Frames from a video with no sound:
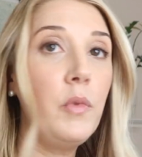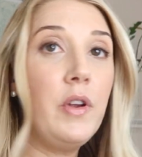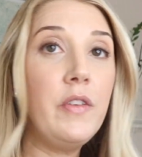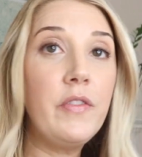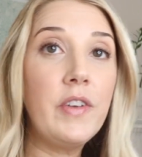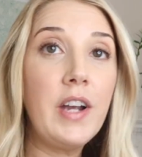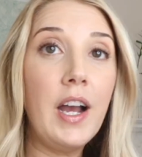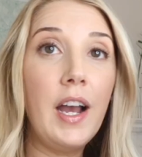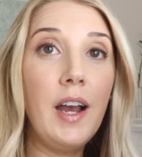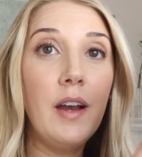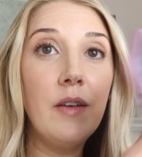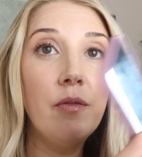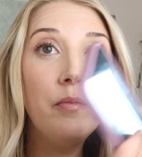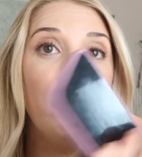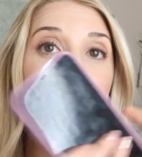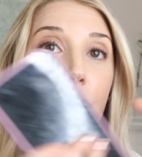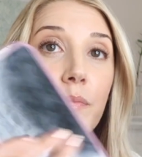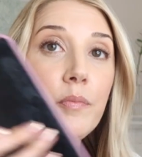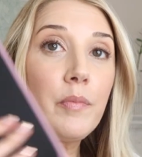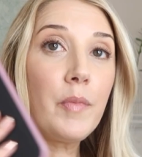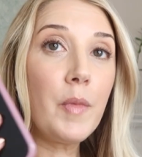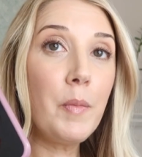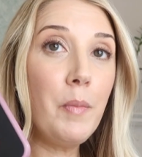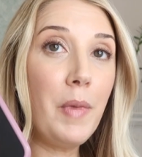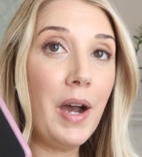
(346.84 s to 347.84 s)
got
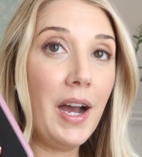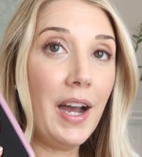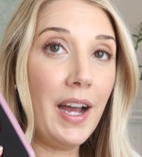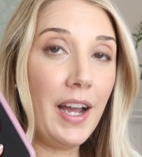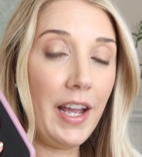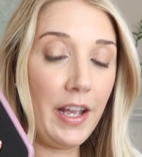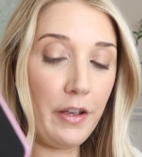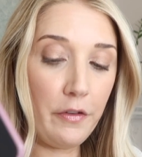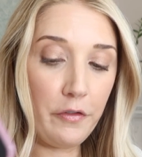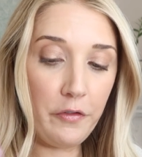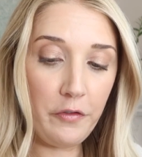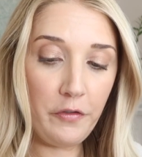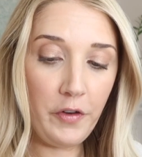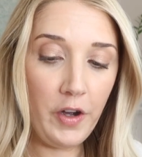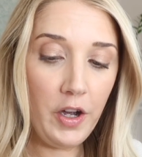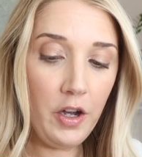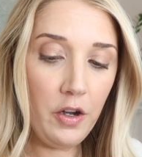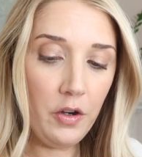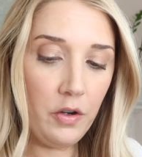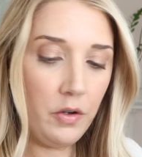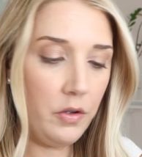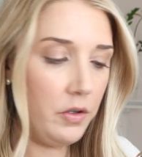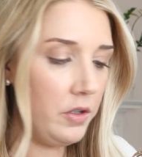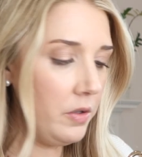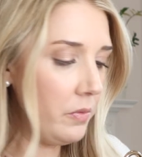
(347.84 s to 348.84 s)
my
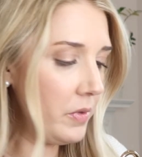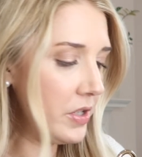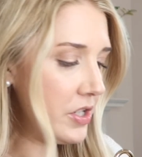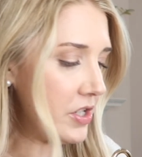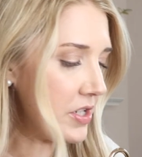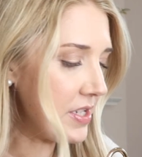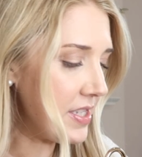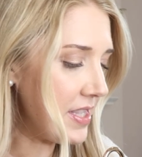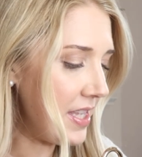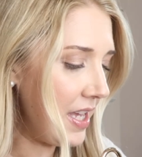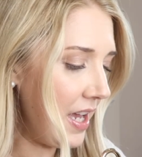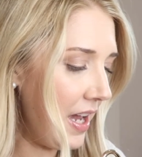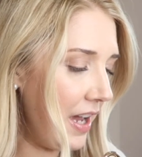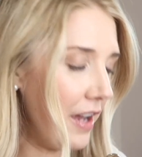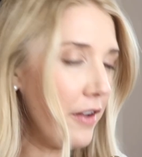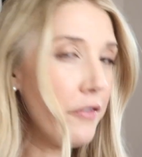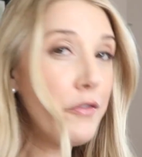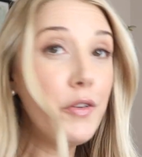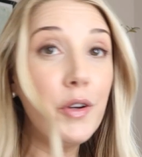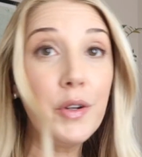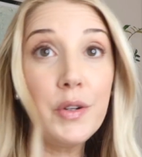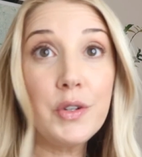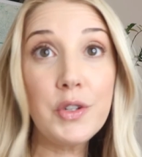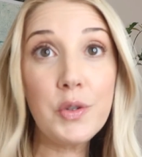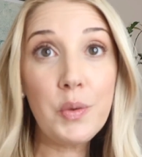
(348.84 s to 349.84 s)
phone, which is the
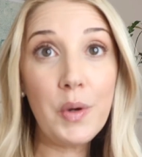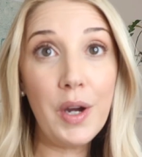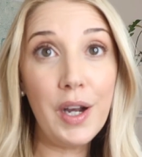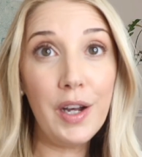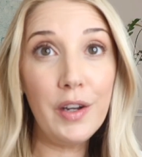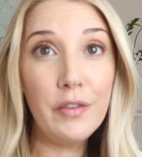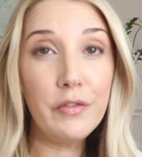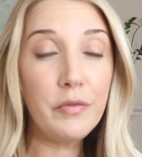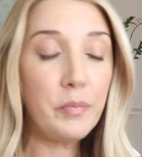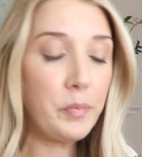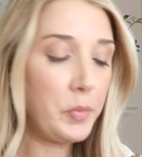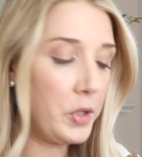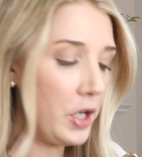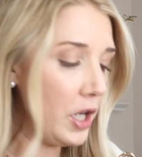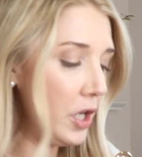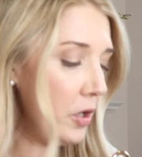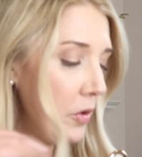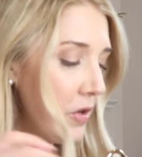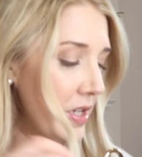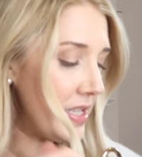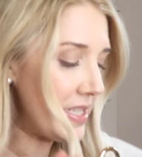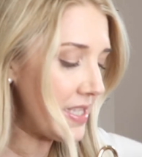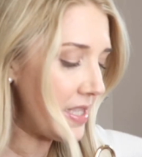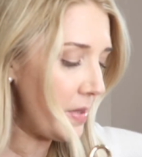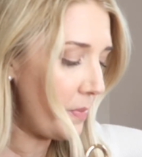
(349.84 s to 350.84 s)
iPhone 12
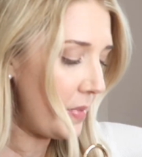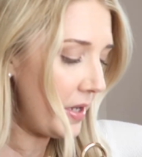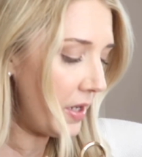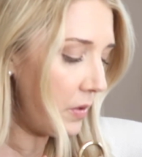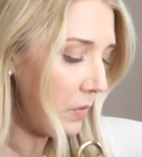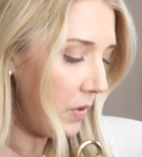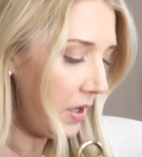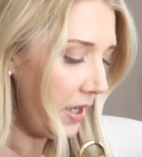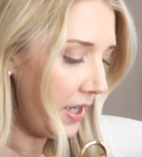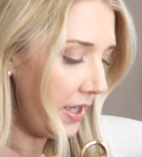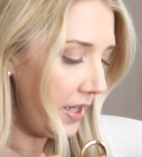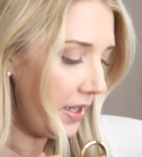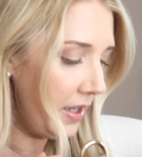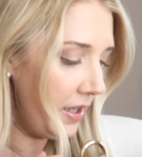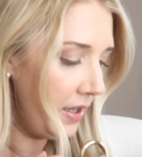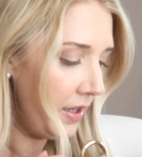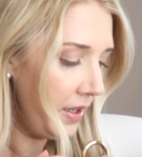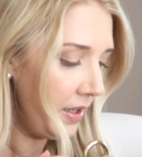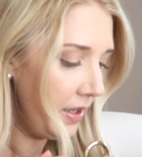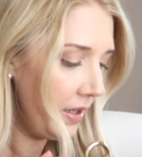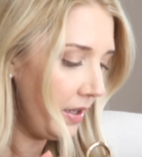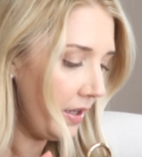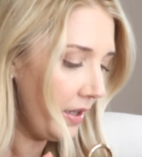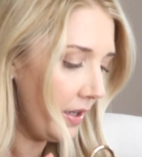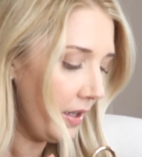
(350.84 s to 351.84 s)
Pro. It's the big one.
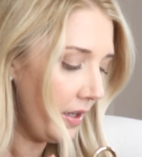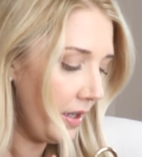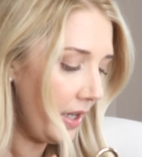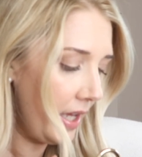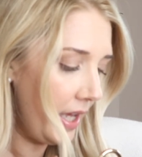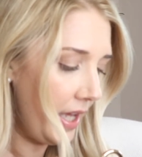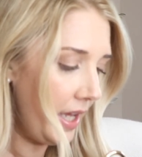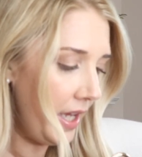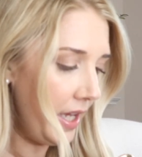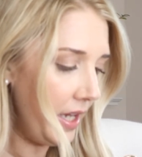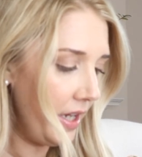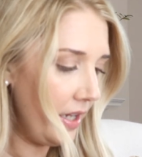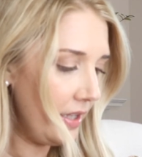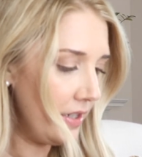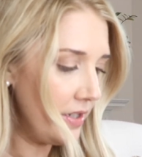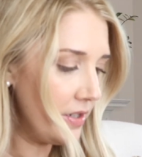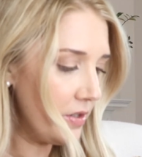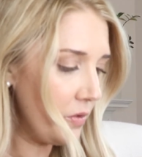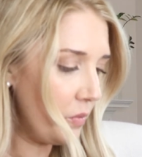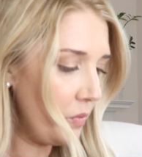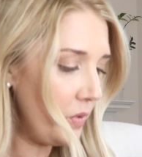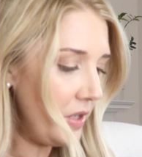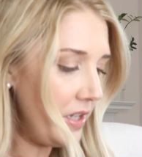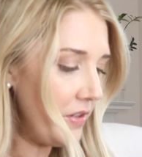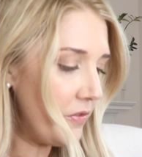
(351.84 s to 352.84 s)
And
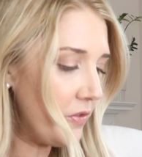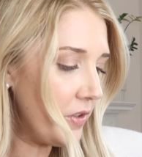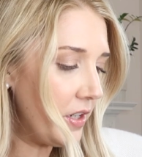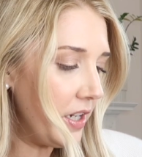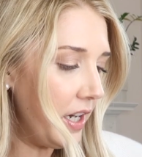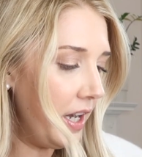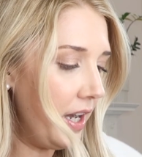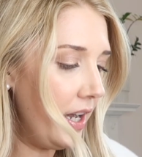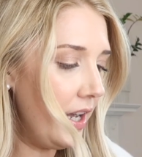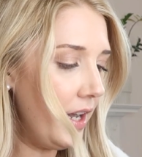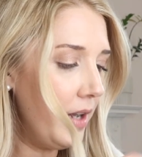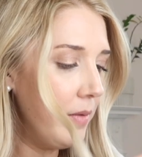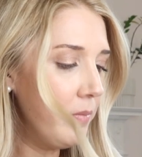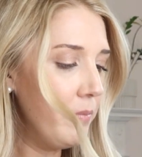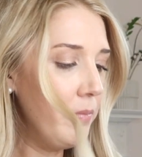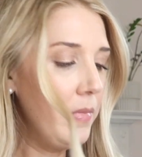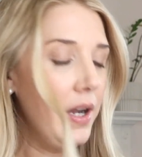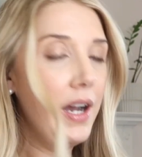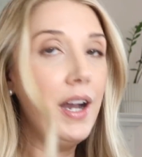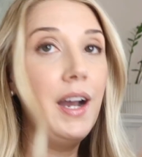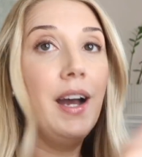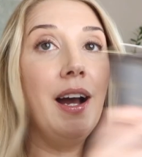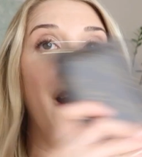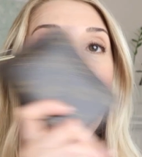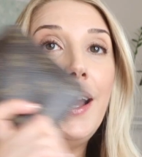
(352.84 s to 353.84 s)
we've got
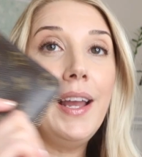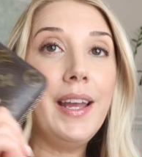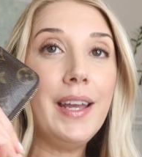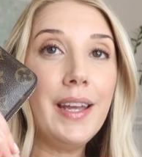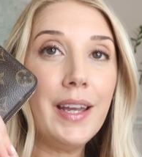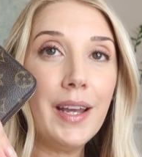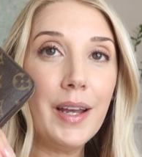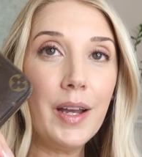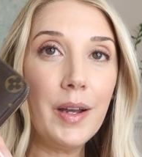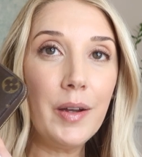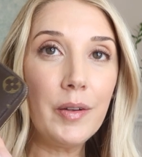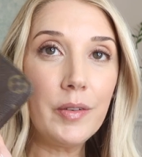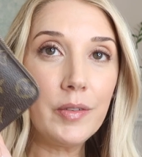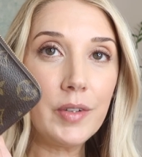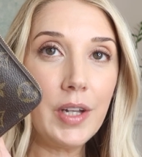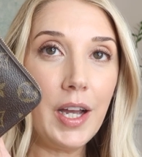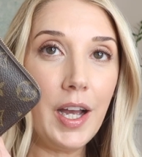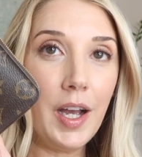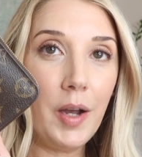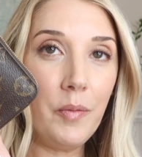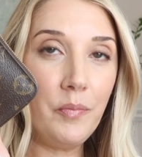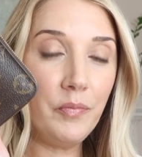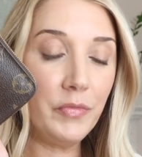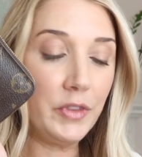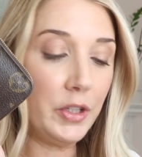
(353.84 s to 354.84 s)
my
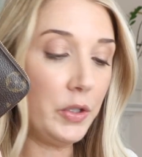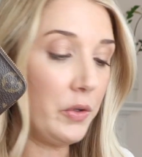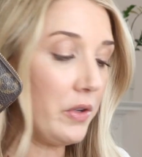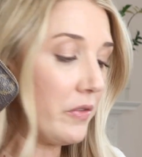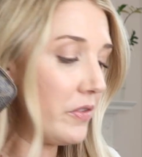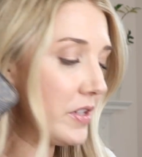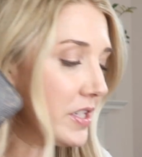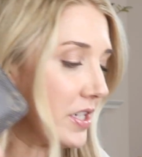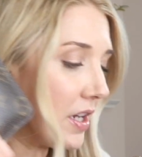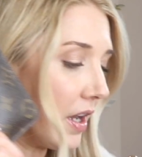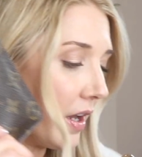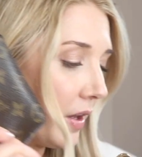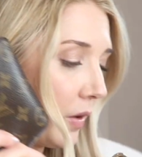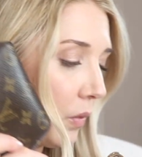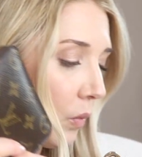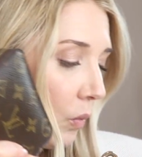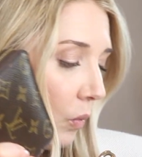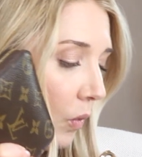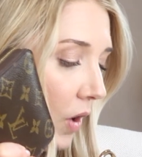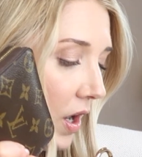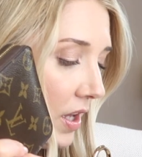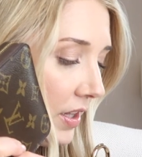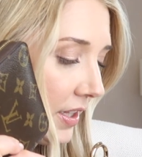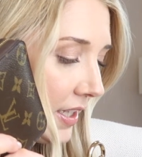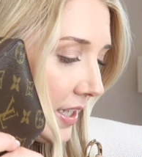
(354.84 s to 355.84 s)
Louis Vuitton
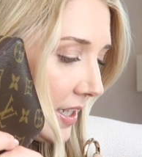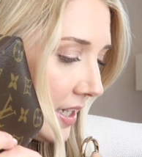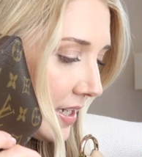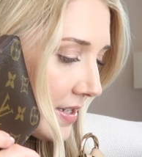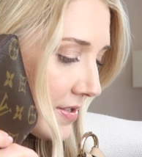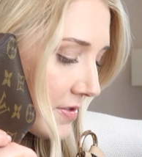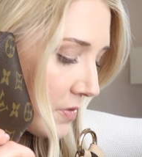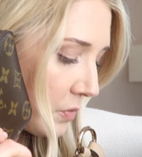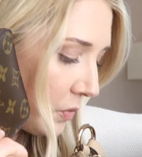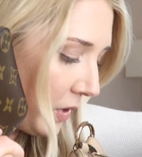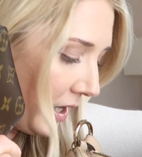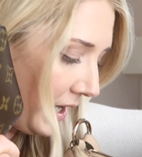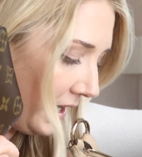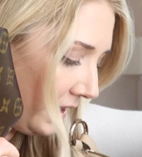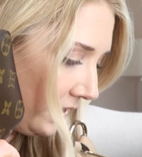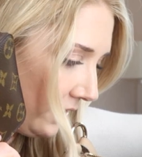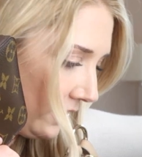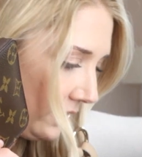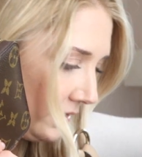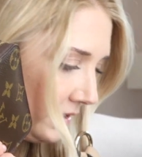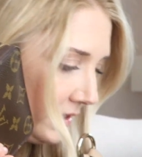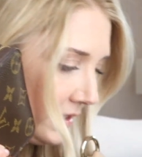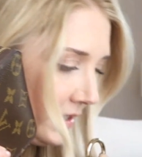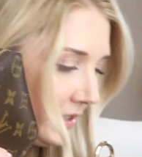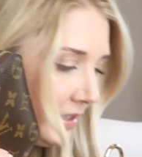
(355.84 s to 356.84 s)
wallet as
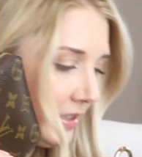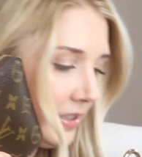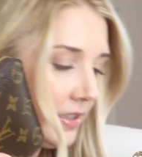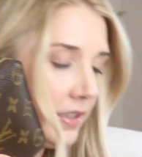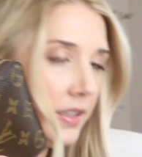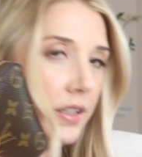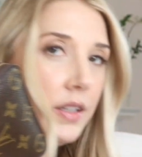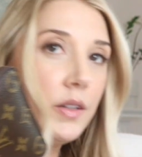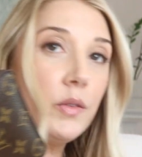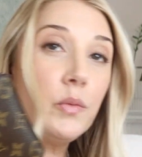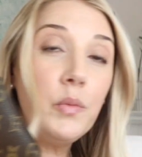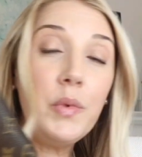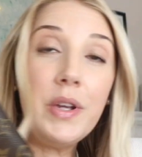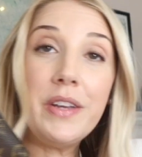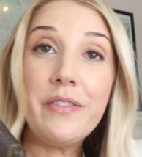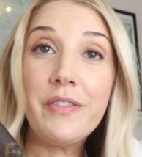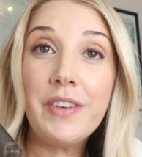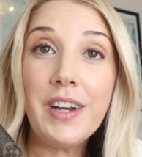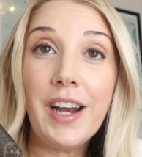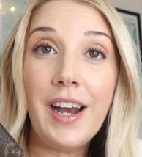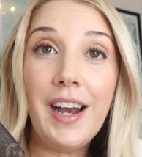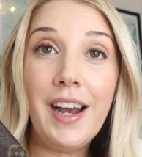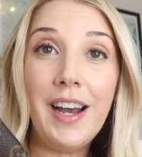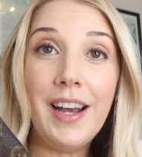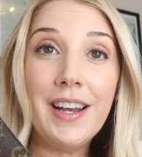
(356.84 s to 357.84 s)
well. We've
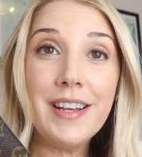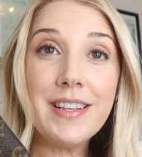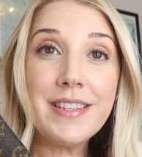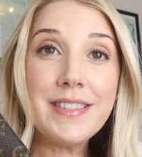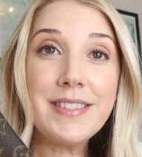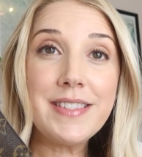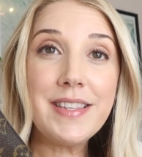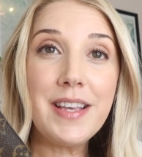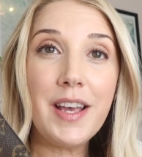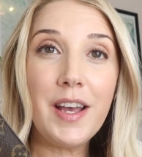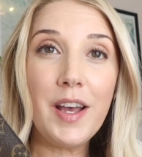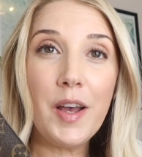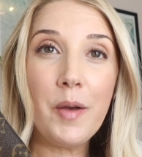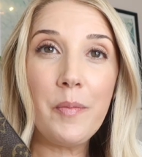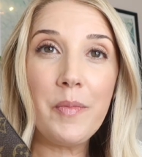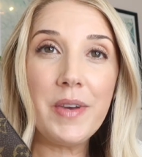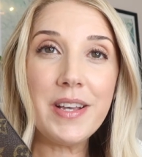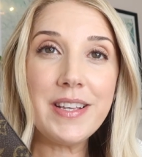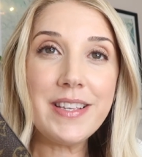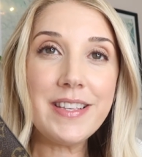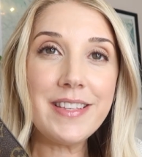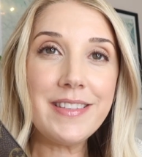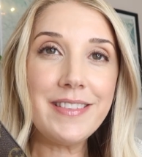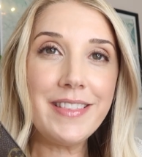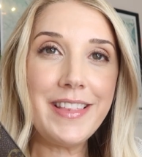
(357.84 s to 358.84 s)
got
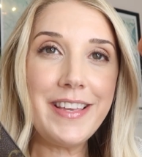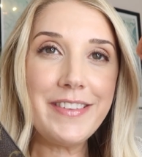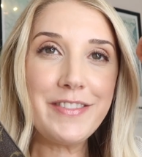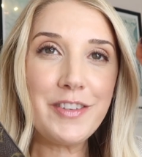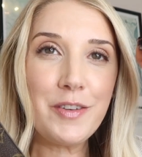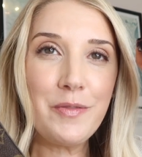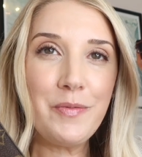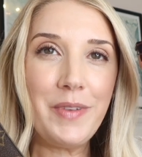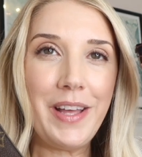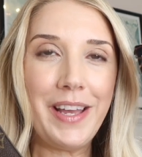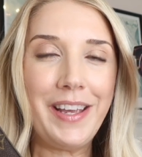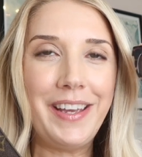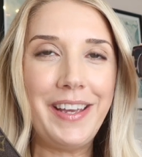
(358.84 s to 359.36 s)
some, these are